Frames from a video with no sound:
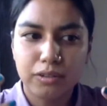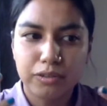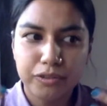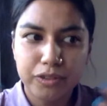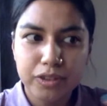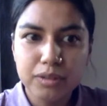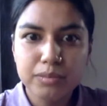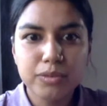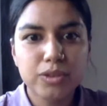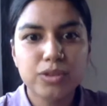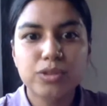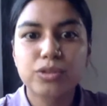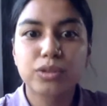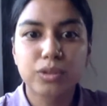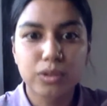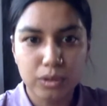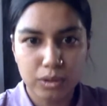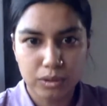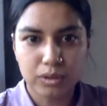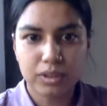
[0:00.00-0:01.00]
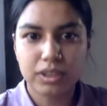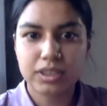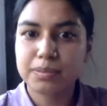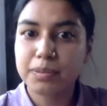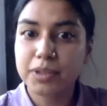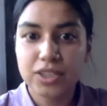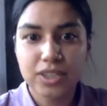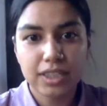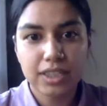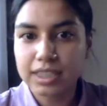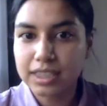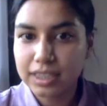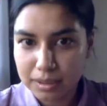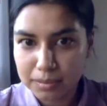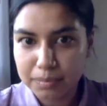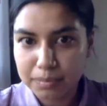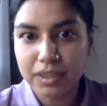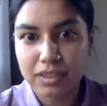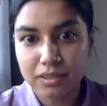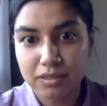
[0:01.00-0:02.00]
films to grow especially
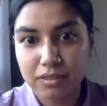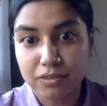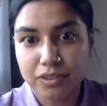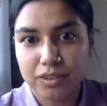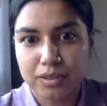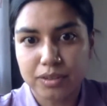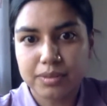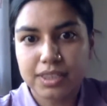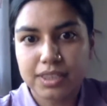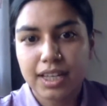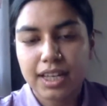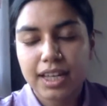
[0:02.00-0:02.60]
independent films